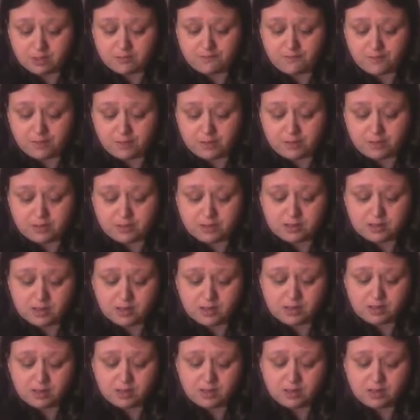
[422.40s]
food,
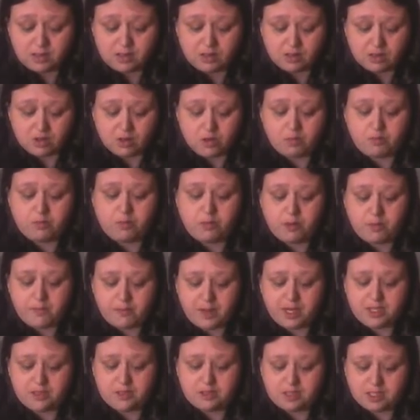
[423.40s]

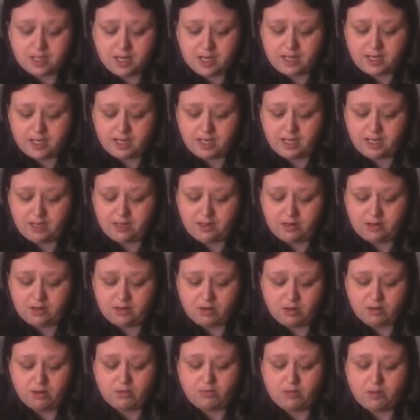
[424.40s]
complimentary
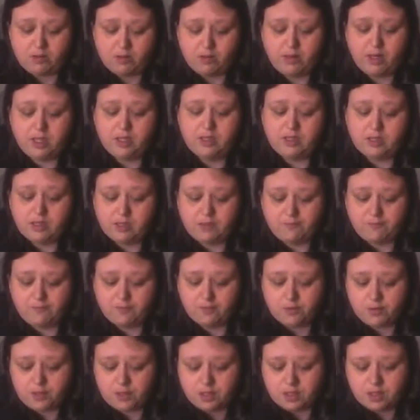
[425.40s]

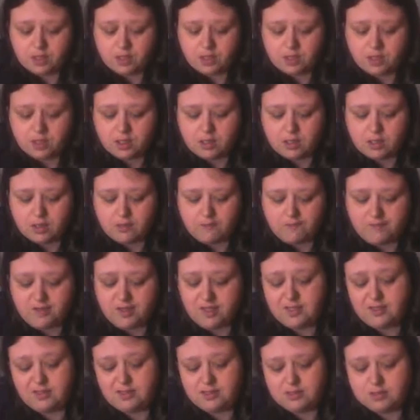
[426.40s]
food,
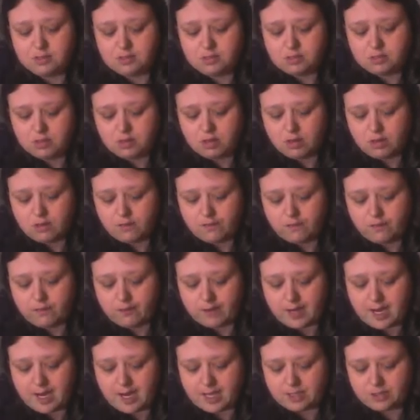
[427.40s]
feed for
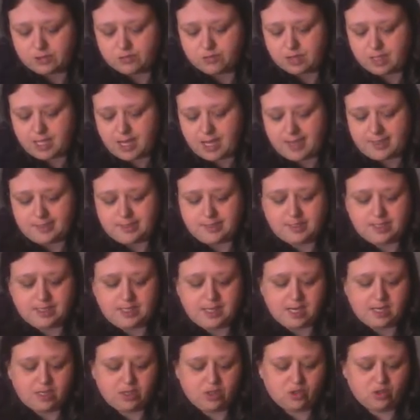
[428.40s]
adult cats and
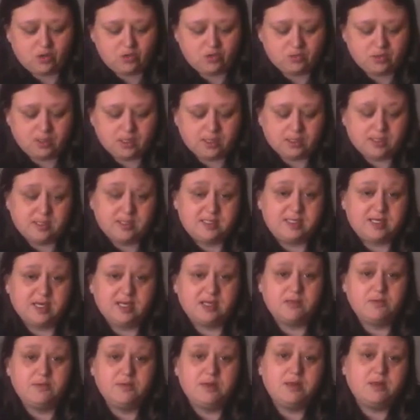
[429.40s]
kittens older than
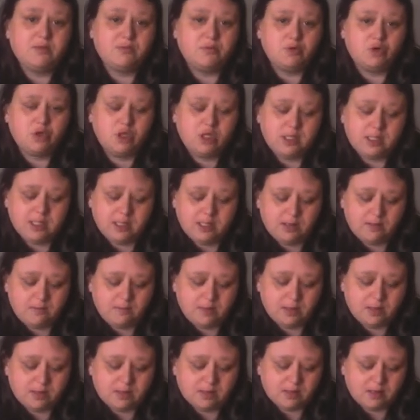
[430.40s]
6 weeks. Well, she's 8
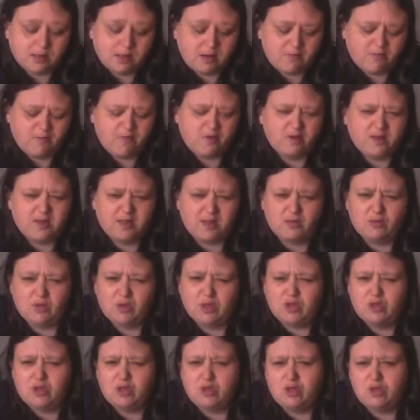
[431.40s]
weeks. At first I was
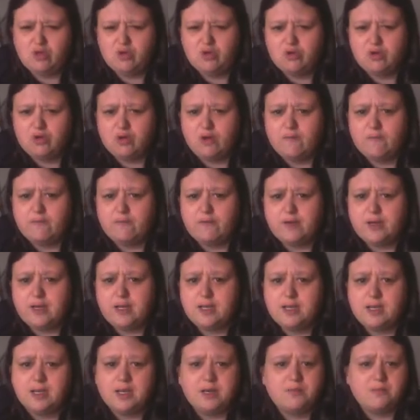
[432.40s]
like, she's too young for it,
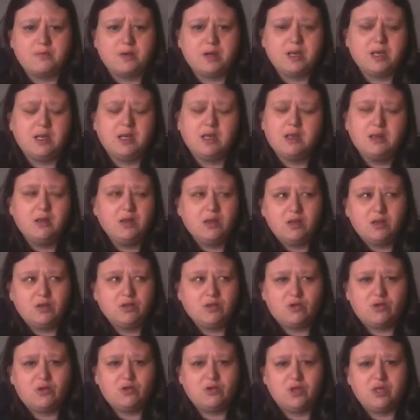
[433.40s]
and then I'm like,
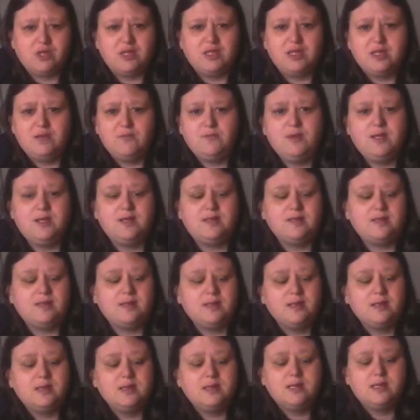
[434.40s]
no, she's 8 weeks.
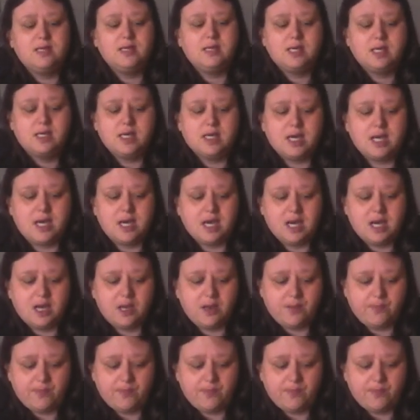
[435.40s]
I